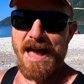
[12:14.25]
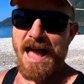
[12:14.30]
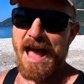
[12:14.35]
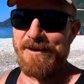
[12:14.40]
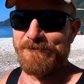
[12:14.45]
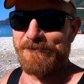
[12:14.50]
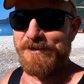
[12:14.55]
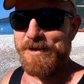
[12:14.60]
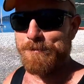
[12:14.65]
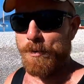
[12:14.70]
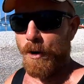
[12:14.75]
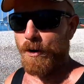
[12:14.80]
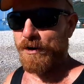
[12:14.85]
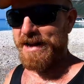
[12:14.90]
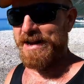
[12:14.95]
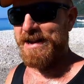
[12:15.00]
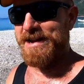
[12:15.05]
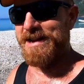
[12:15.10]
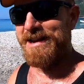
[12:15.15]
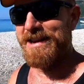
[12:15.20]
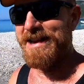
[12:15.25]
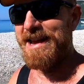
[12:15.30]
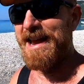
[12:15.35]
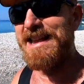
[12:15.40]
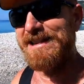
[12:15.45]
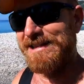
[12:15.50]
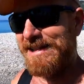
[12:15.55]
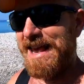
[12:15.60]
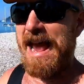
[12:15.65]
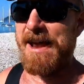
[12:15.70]
everybody
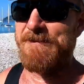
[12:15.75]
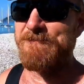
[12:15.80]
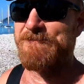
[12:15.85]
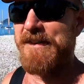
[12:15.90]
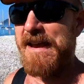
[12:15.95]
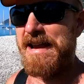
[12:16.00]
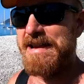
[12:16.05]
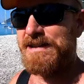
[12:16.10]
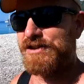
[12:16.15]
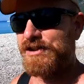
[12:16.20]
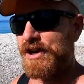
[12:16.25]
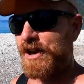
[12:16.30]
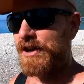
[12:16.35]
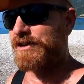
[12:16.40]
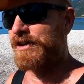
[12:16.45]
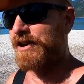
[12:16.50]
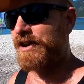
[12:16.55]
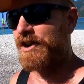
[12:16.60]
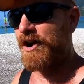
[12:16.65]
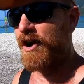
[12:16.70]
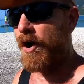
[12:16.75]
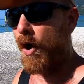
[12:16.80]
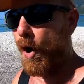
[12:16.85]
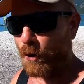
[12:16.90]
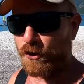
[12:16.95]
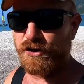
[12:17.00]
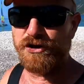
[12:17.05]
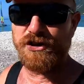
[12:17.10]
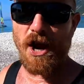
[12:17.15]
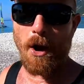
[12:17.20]
is getting featured
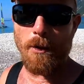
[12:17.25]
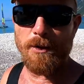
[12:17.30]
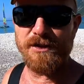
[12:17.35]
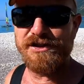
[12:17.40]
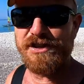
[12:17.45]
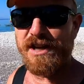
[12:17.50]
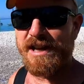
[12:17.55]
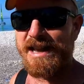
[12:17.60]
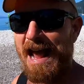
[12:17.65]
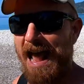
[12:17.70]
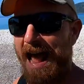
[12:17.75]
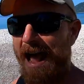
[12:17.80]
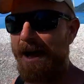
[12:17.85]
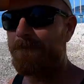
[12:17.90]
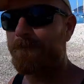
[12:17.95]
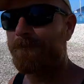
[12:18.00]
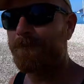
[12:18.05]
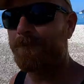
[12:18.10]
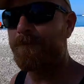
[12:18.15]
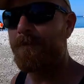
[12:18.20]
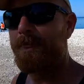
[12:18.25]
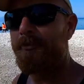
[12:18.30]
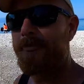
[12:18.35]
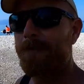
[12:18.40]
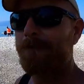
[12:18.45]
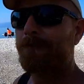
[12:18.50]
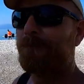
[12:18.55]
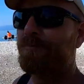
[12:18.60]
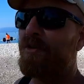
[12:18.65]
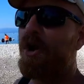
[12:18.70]
on Show Us Your Cat.
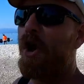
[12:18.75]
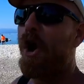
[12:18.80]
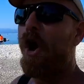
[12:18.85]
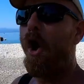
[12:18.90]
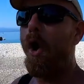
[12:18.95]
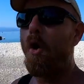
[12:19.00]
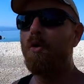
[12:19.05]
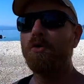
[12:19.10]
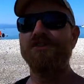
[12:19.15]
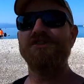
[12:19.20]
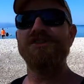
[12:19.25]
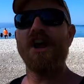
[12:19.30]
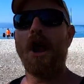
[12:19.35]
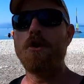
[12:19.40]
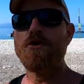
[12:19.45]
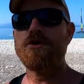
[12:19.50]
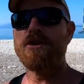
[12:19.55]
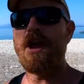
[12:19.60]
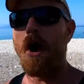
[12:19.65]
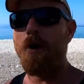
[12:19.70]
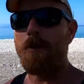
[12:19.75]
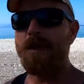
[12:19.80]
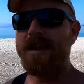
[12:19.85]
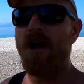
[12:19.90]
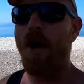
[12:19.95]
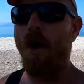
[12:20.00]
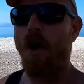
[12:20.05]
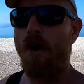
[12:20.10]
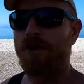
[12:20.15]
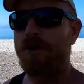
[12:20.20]
Also
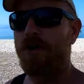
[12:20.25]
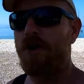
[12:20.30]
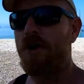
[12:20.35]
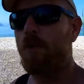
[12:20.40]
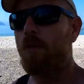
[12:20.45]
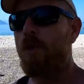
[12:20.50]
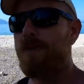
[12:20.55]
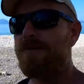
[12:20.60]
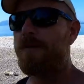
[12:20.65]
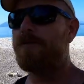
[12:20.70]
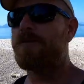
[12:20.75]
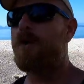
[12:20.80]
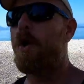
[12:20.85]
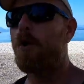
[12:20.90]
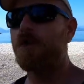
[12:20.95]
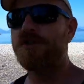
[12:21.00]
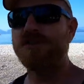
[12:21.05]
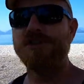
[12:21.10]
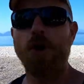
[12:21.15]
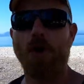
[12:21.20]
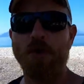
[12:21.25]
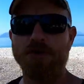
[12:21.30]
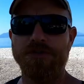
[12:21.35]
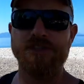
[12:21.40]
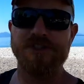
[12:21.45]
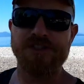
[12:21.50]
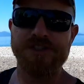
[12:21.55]
going on, we've of course got the